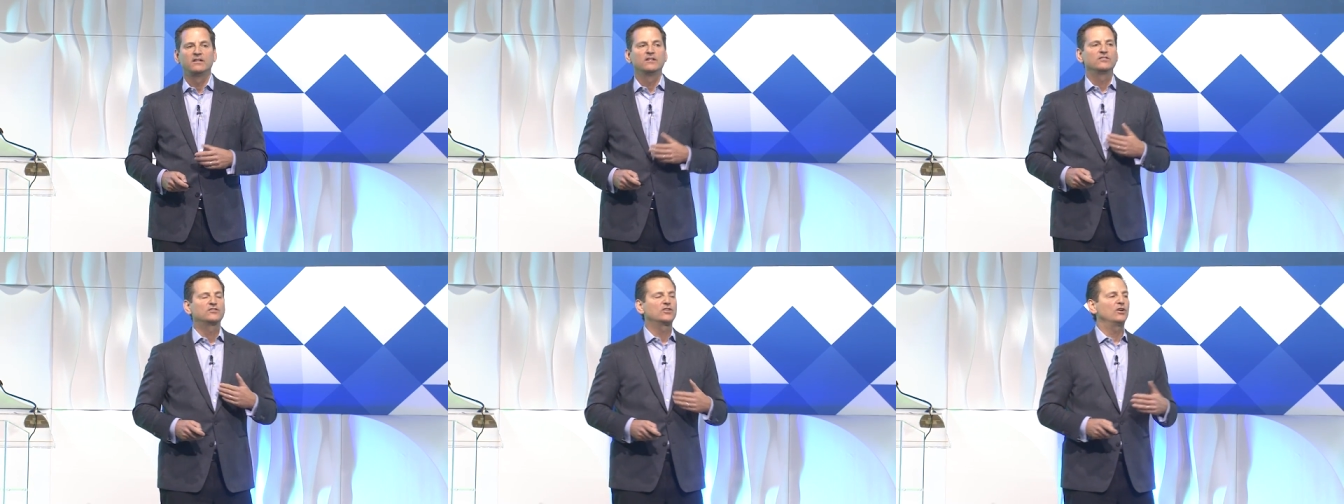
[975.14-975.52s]

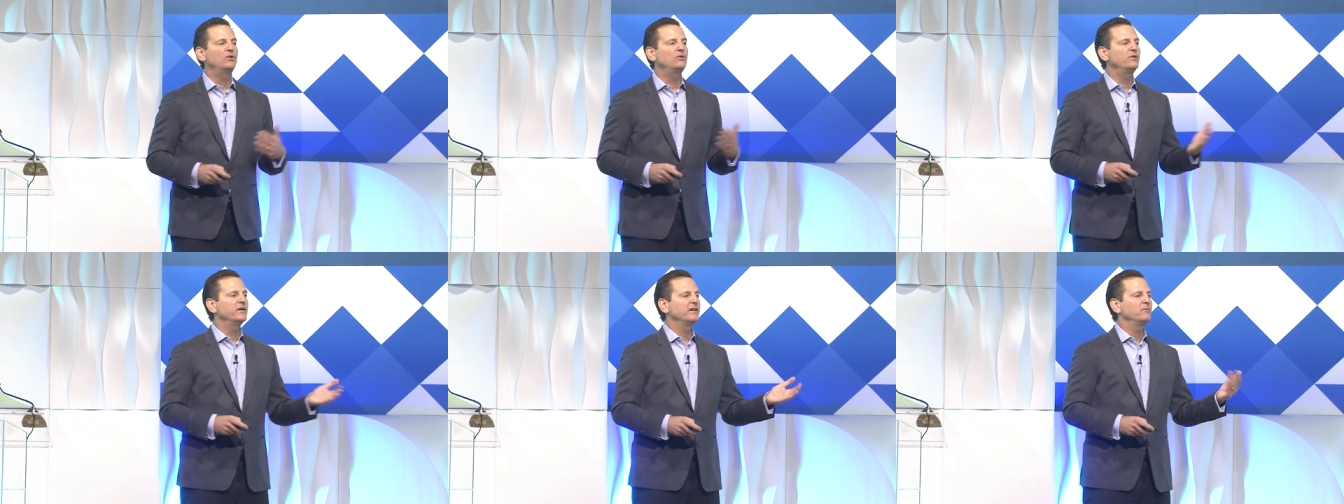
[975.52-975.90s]

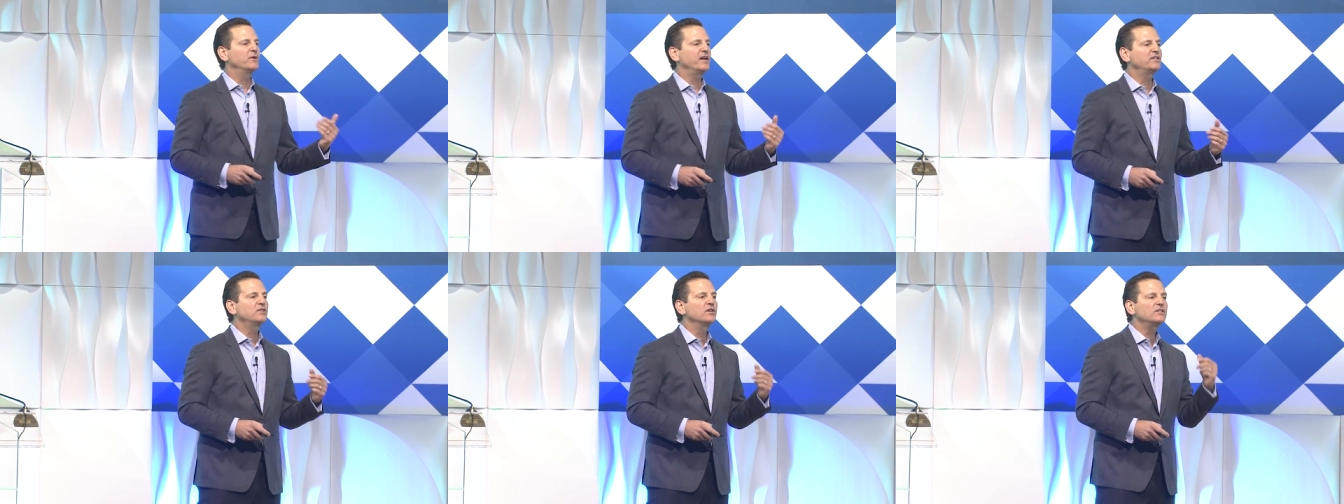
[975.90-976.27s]
So when
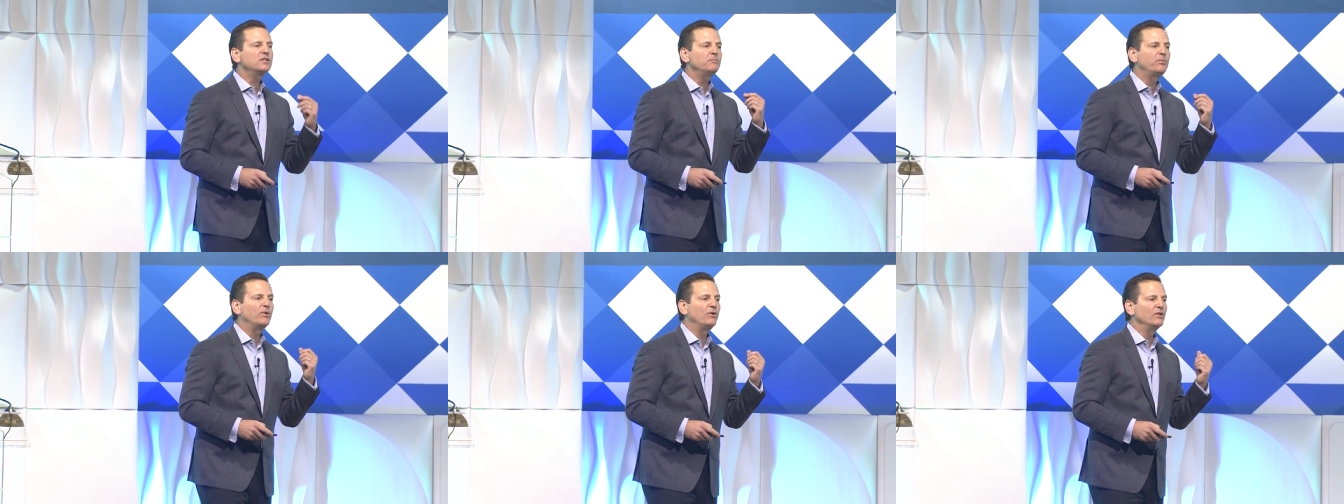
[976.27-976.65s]
I took the
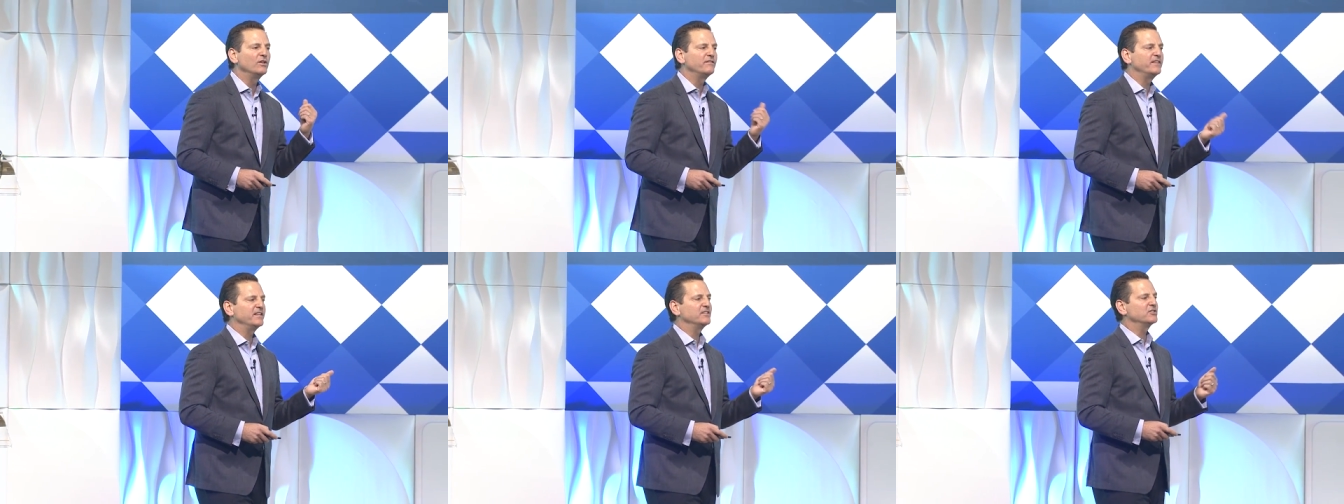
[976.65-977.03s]
poll
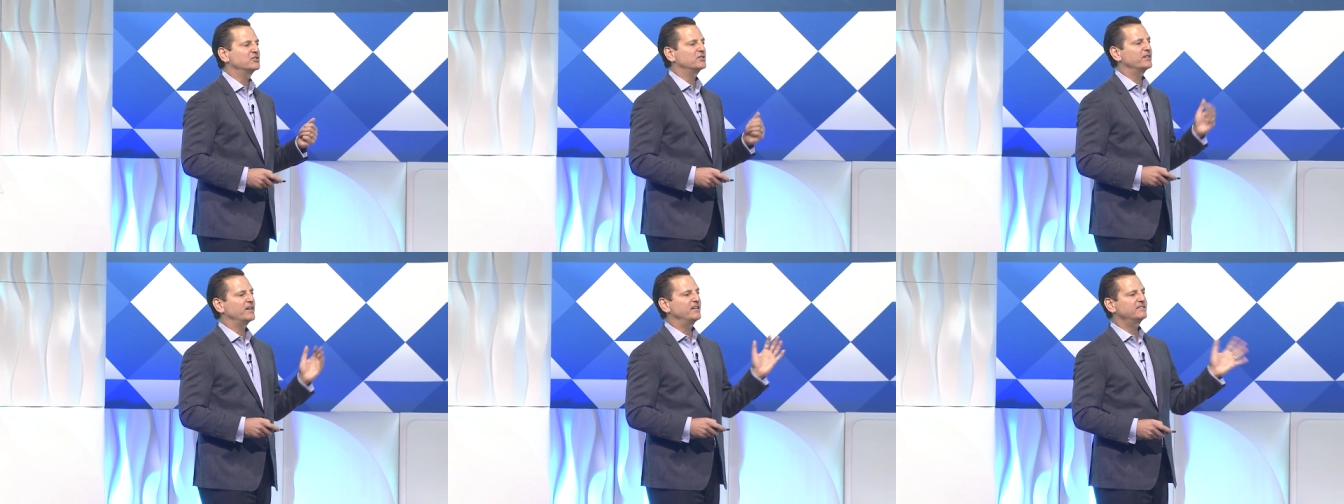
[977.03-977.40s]
of the
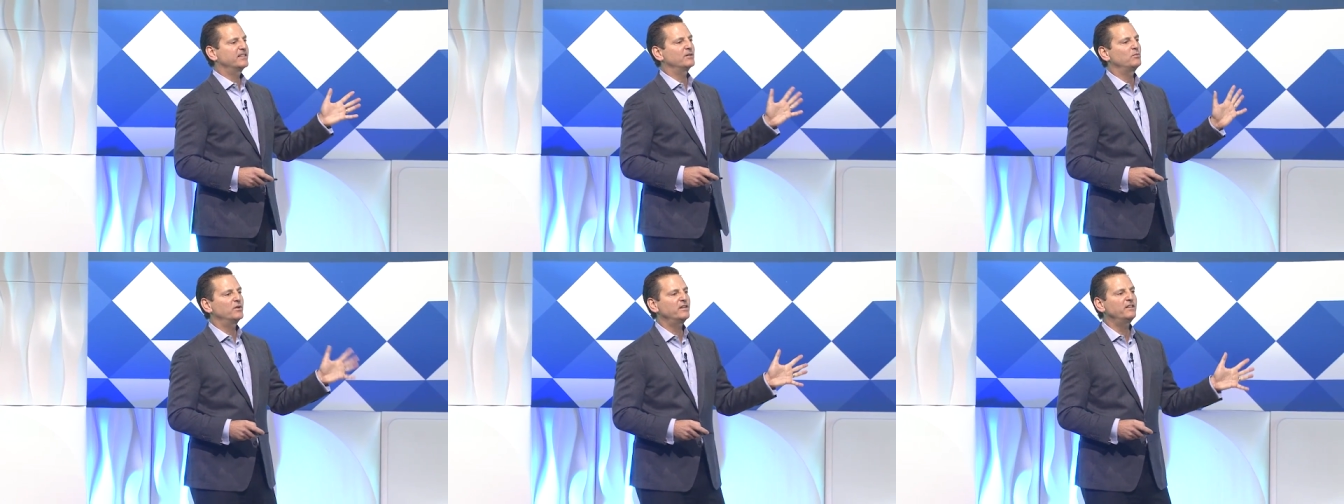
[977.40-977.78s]
industry, I
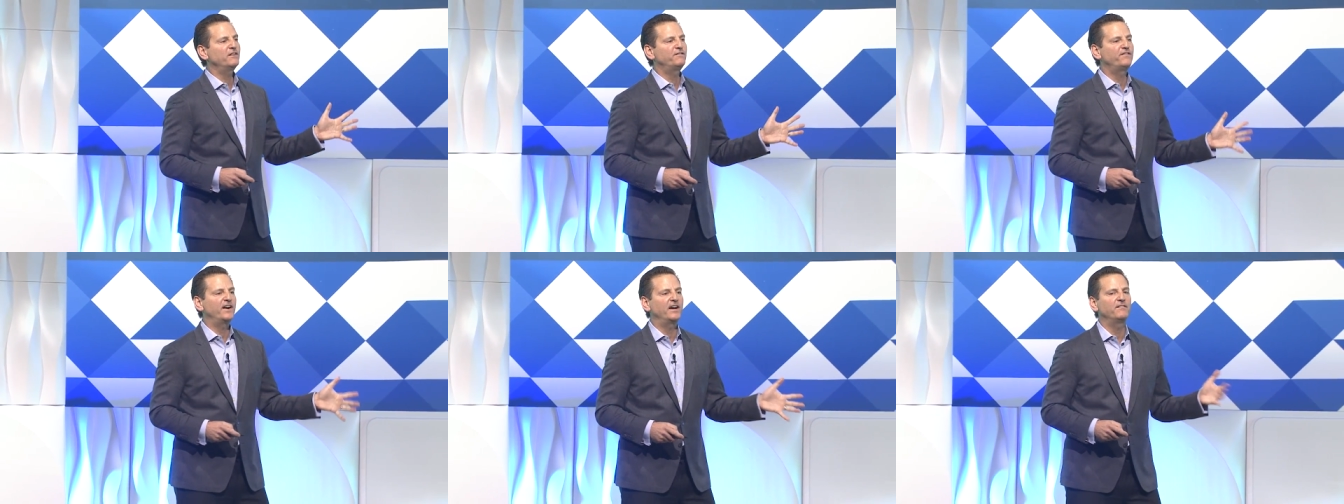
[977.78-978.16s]
said, what are the
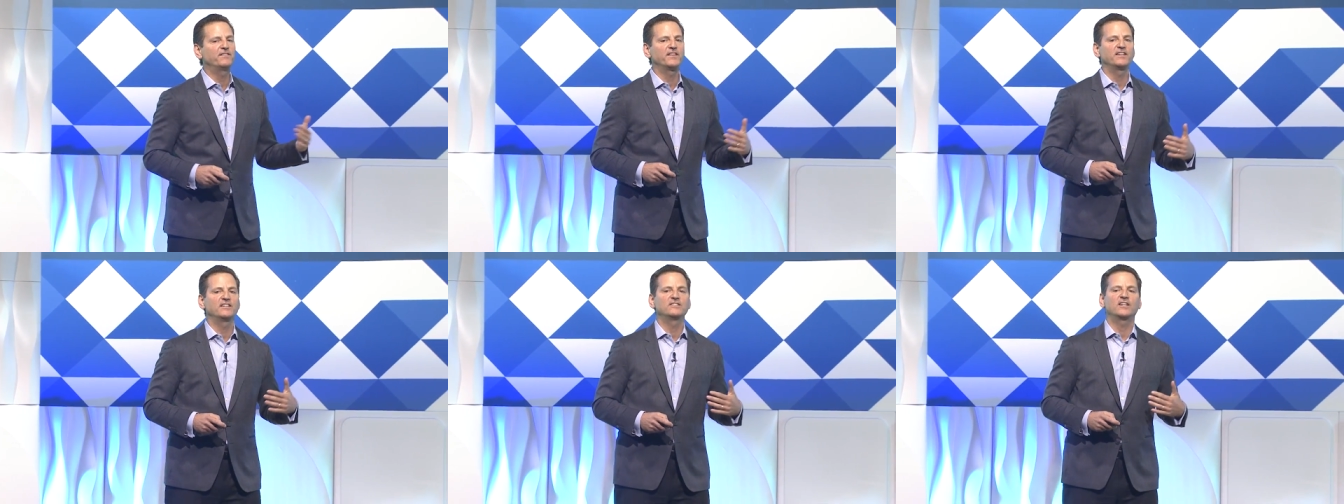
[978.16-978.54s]
five
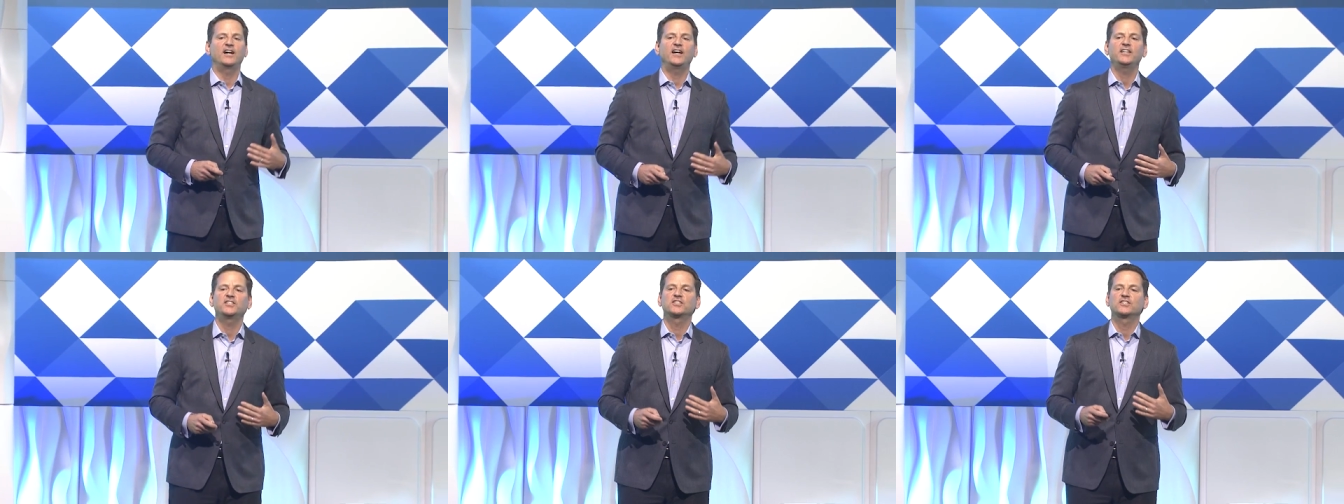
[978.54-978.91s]
things
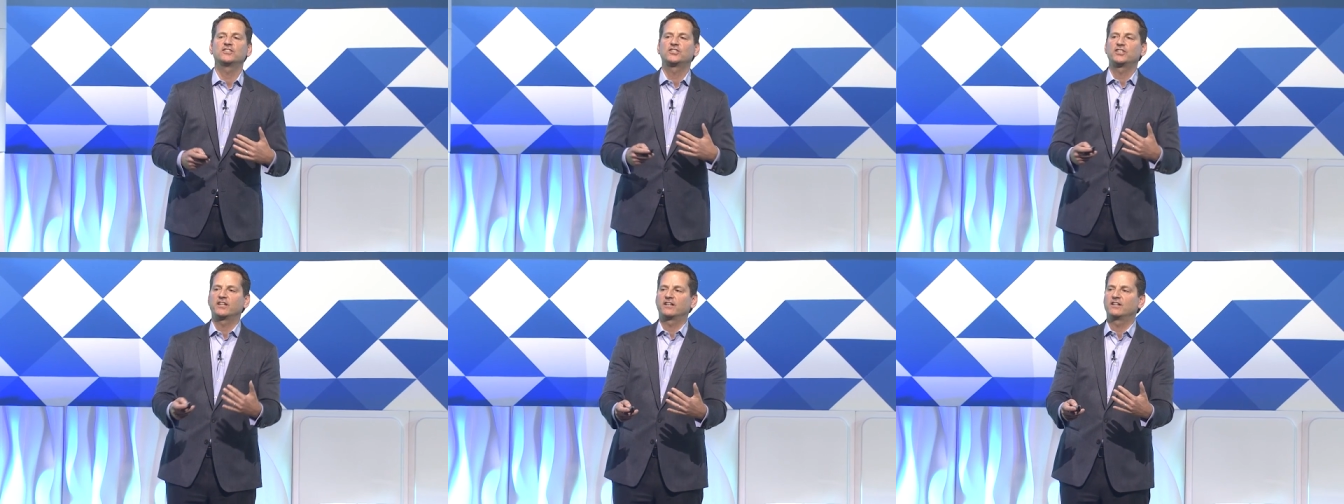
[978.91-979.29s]
I should
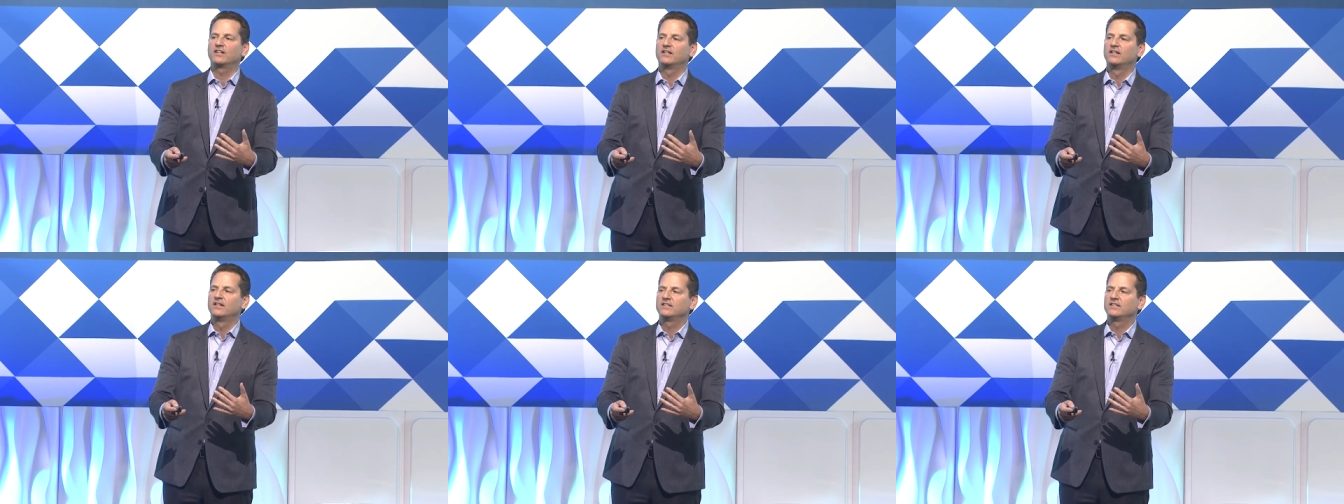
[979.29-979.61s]
share,